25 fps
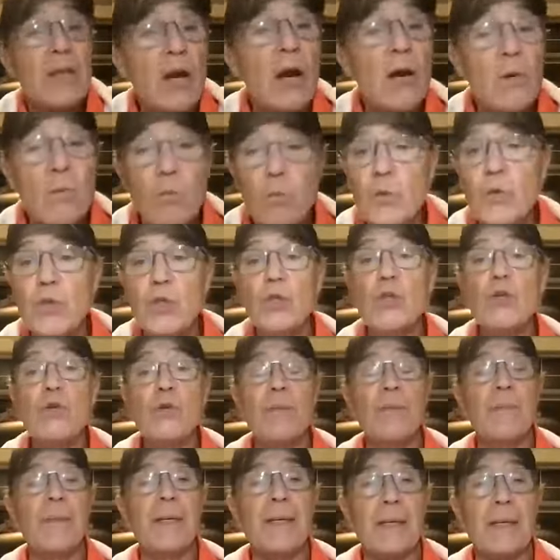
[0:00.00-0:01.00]
God wants you
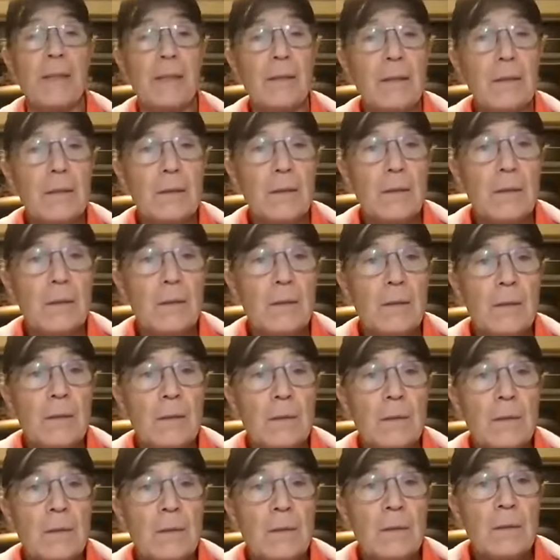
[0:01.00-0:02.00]
to be.
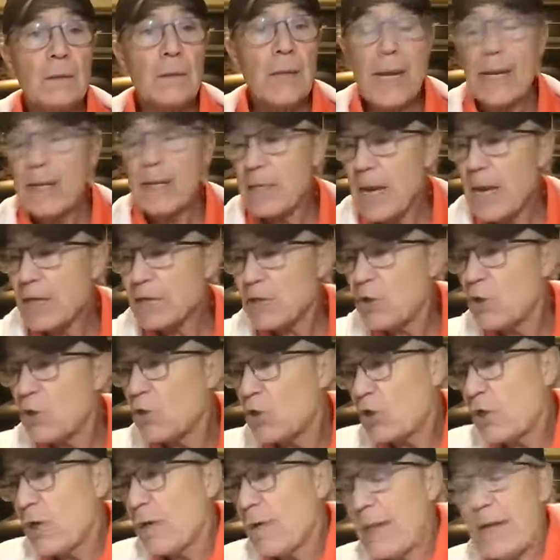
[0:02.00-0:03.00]
And yes, you
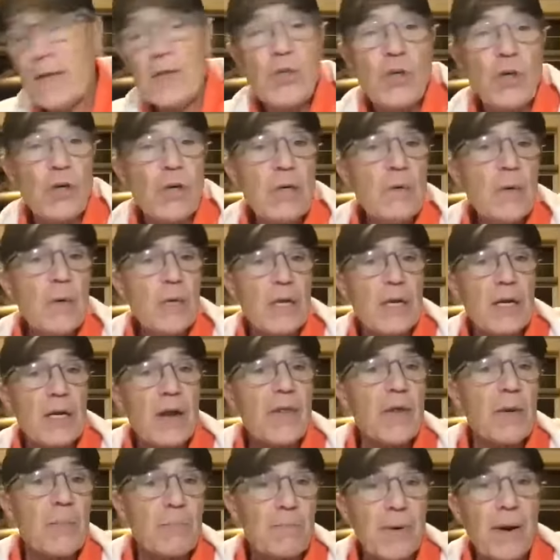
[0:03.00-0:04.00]
share that journey with
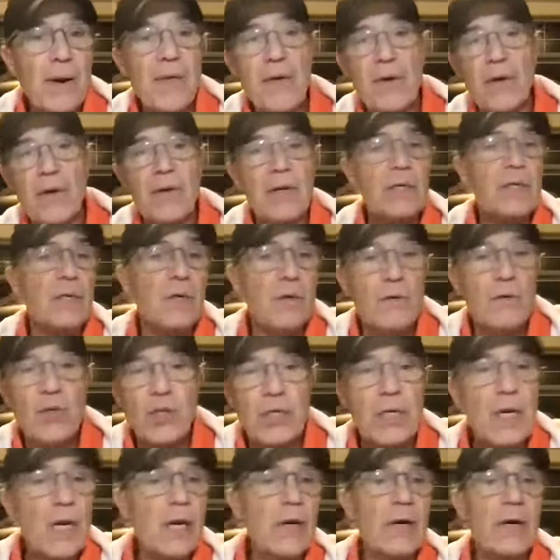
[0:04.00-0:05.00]
another brother, and you
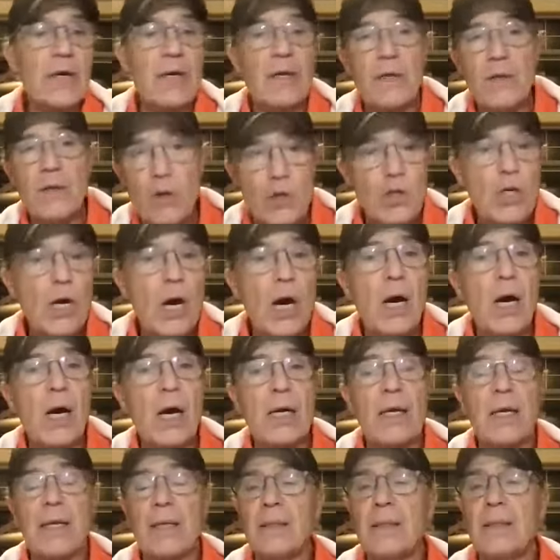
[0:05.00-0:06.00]
share it, and you
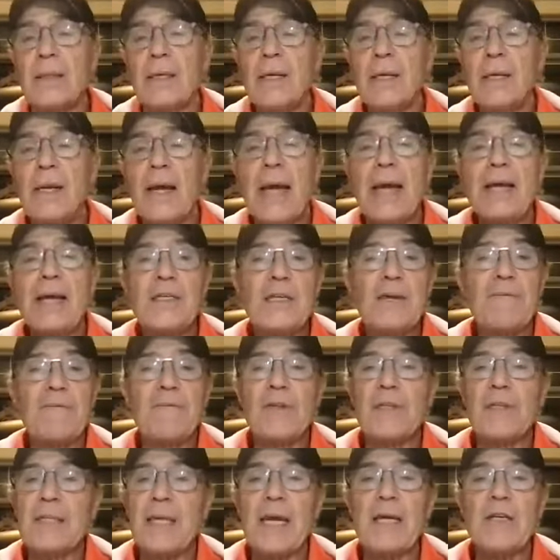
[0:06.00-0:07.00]
talk, and and
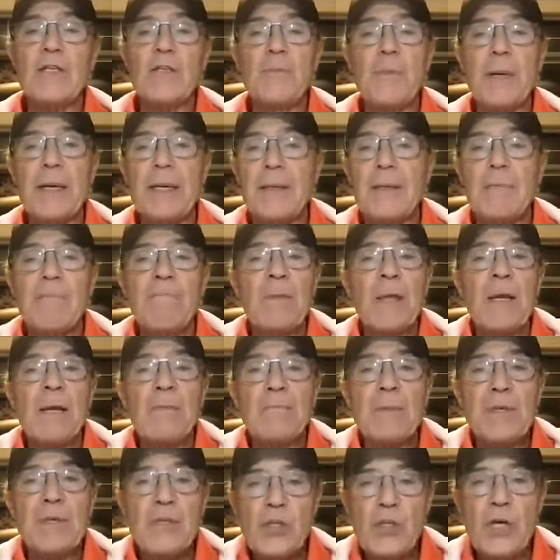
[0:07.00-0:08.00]
different things. But
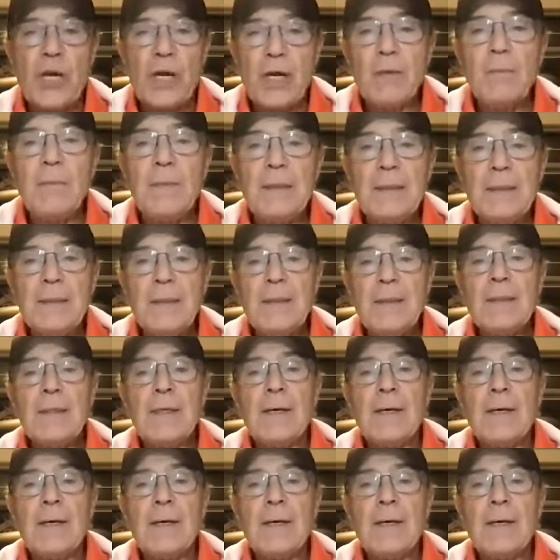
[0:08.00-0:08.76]
but gentlemen,